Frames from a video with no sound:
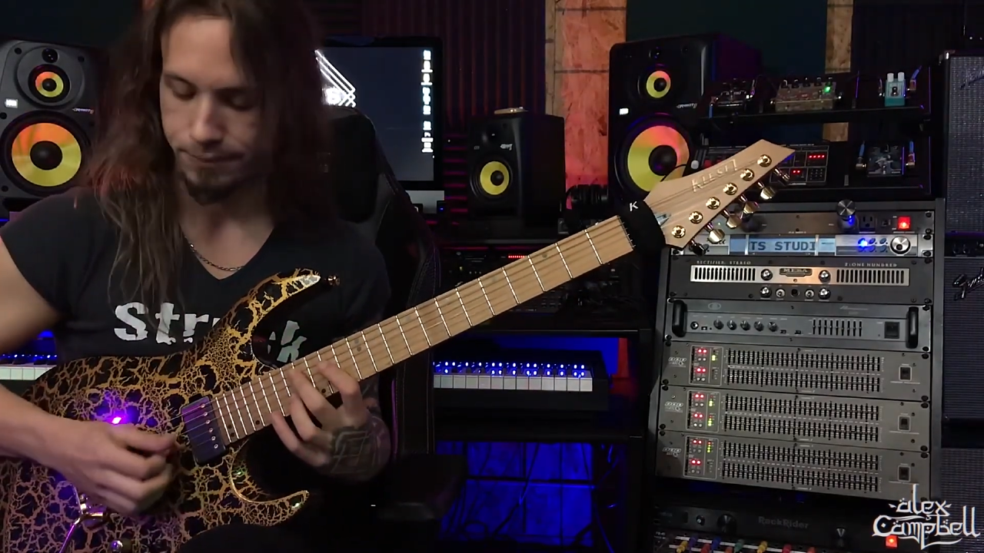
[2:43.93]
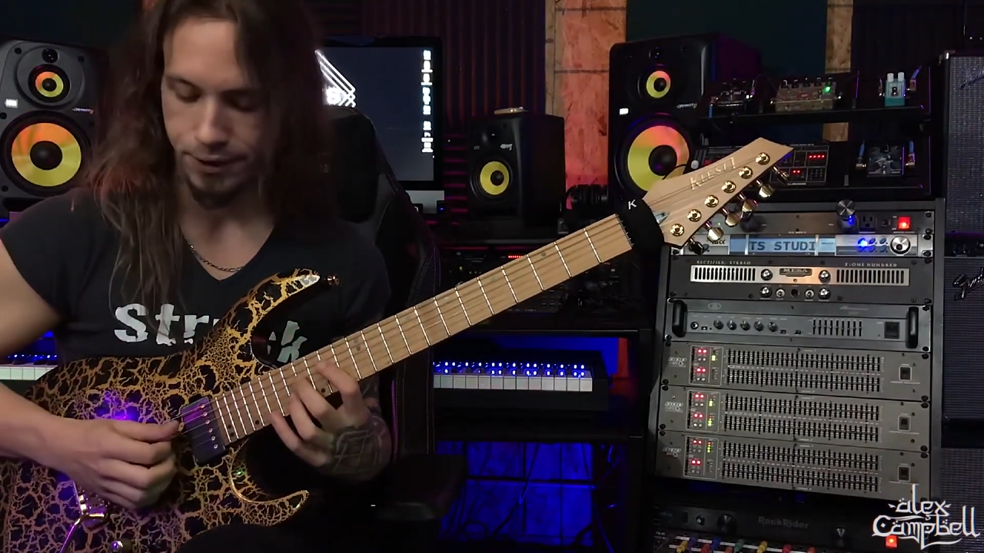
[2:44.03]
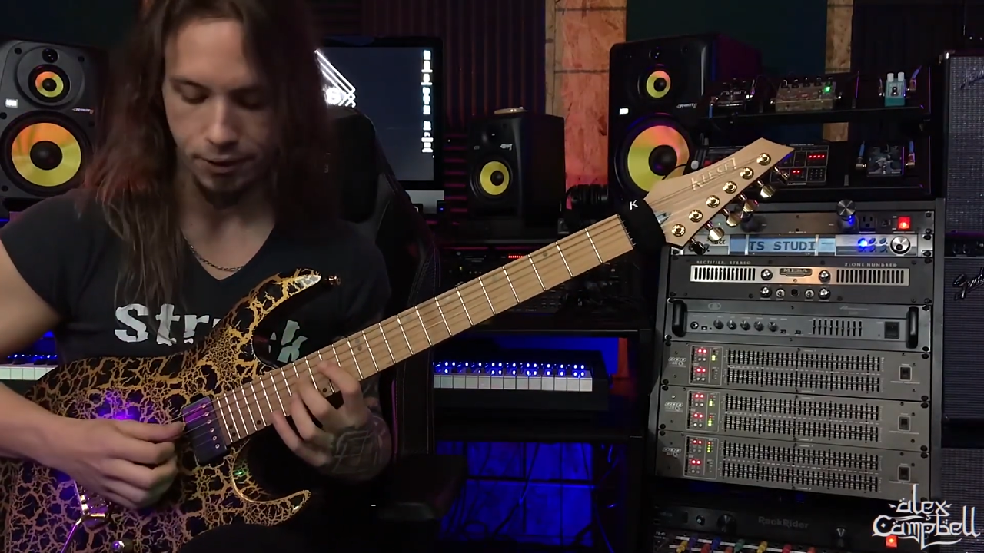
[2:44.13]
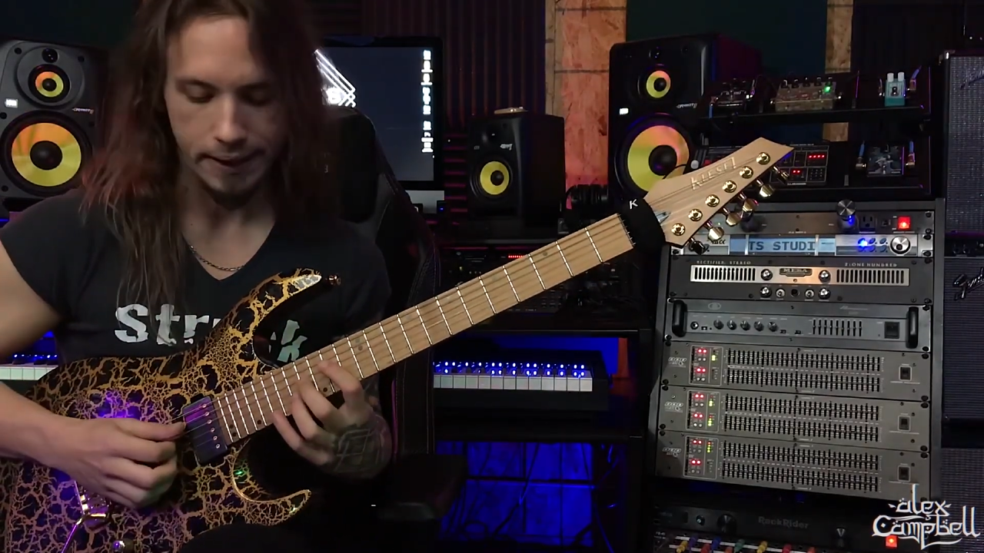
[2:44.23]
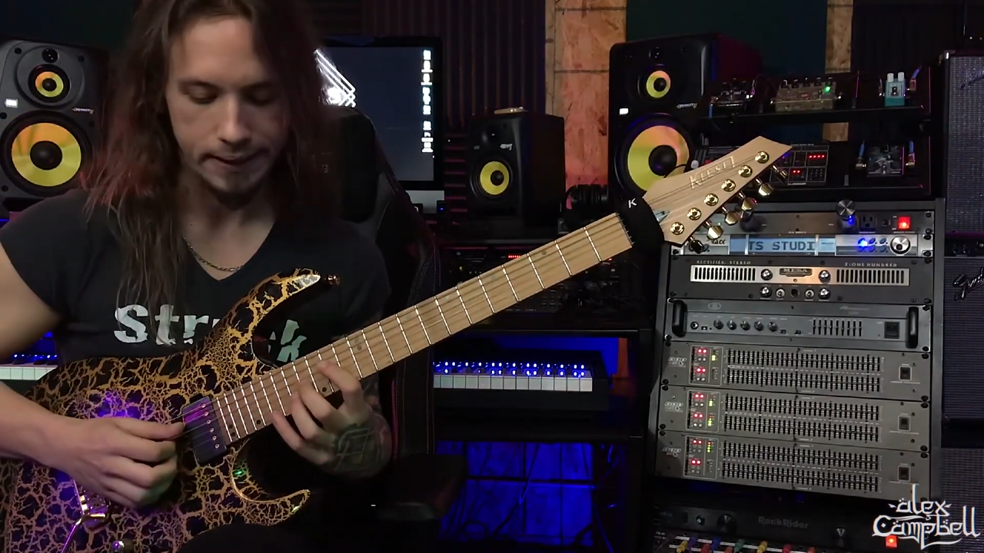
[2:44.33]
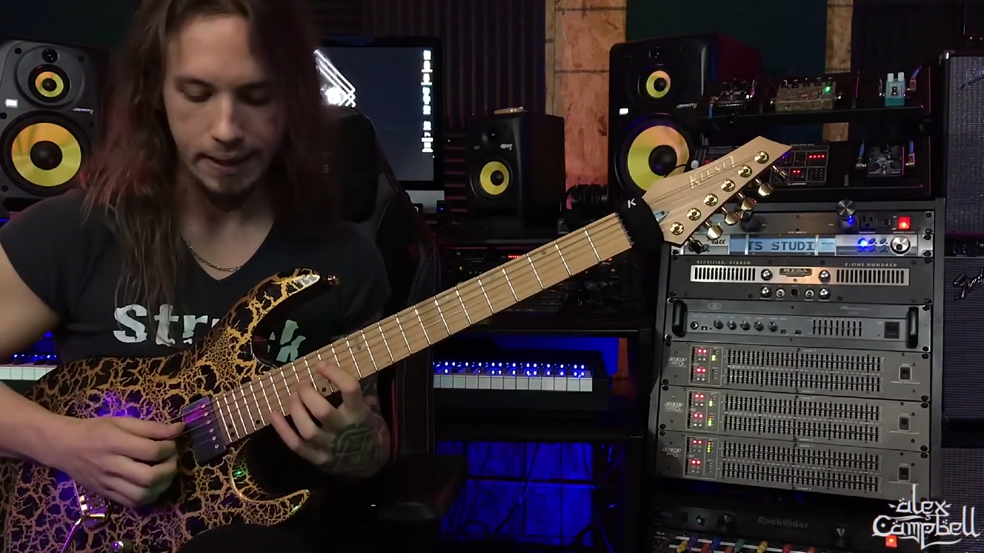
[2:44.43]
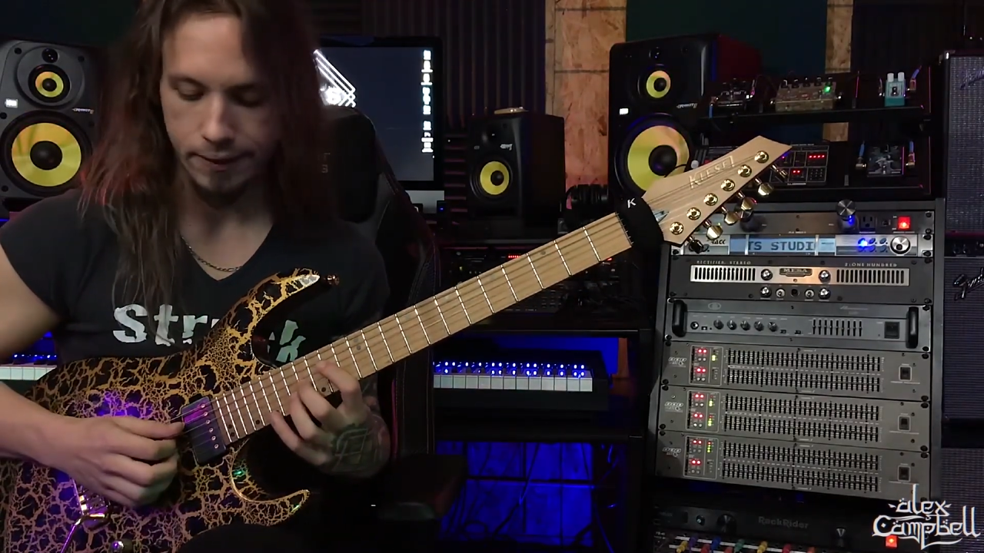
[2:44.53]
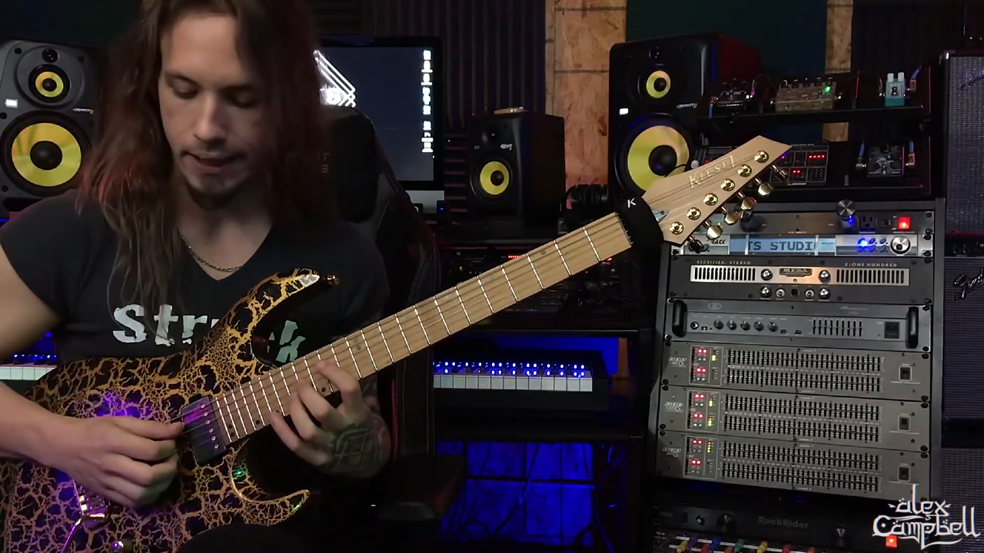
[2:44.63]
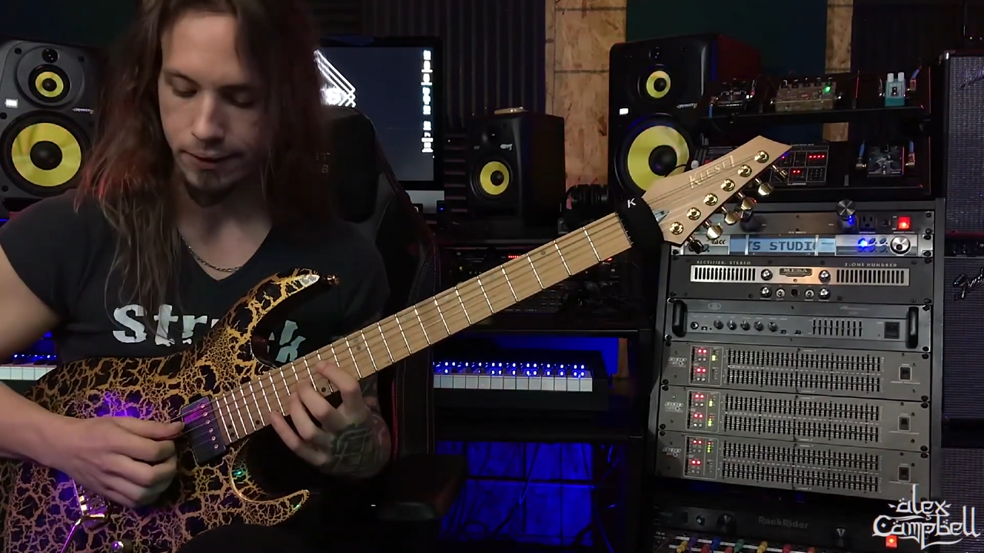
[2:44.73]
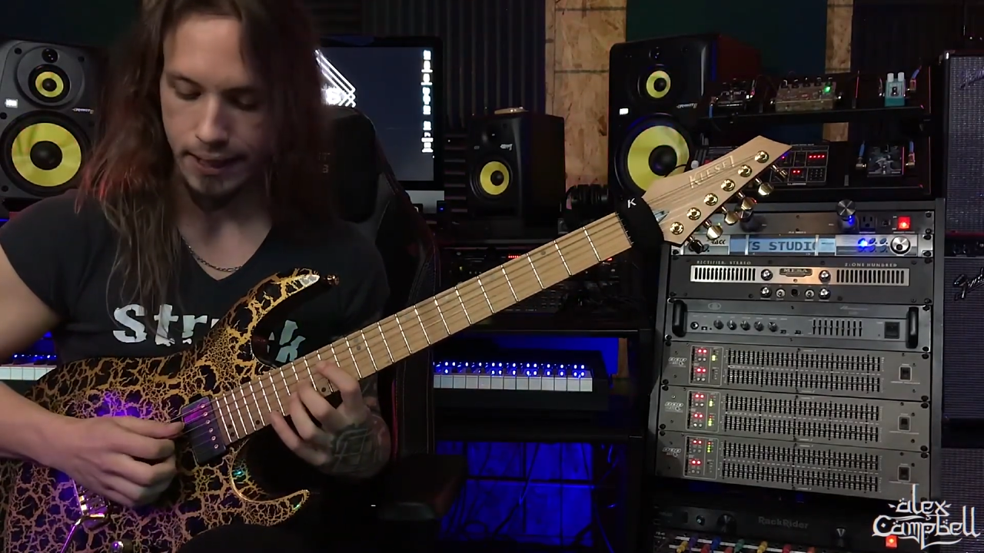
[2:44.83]
straight down,
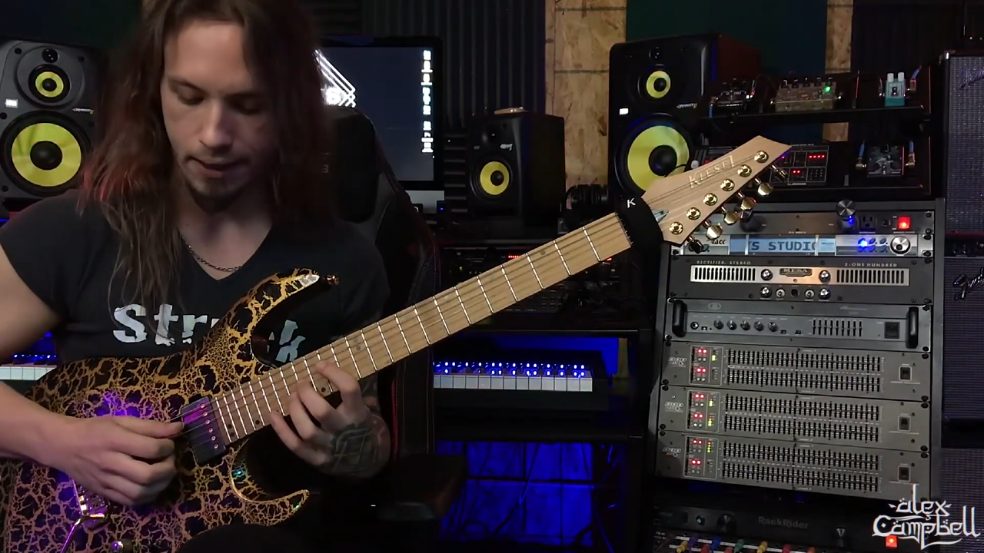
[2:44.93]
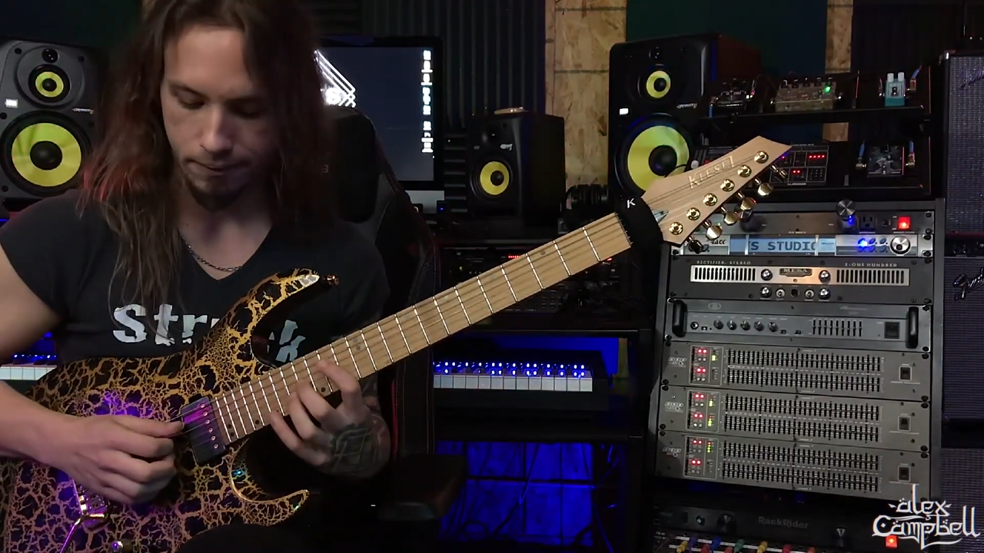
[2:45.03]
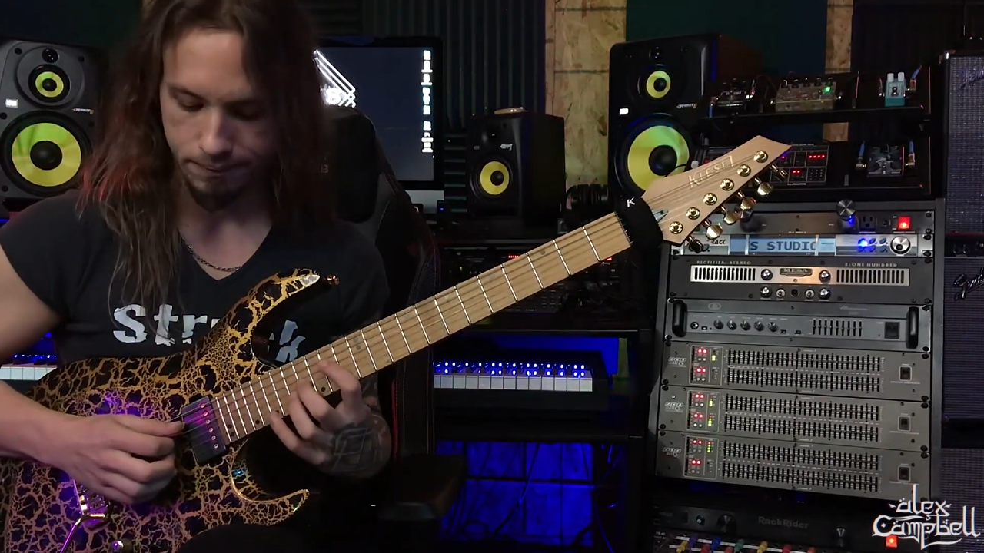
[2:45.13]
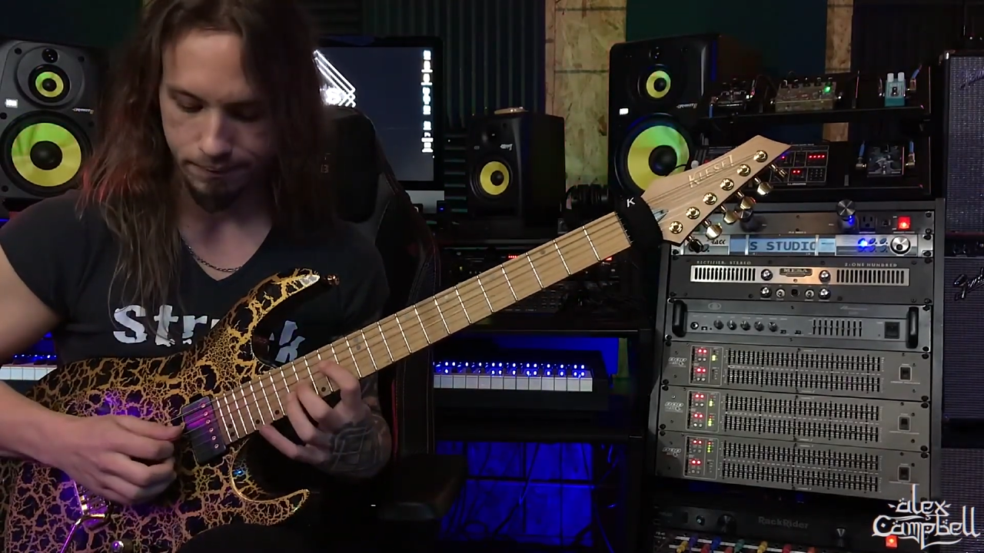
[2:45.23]
down, down.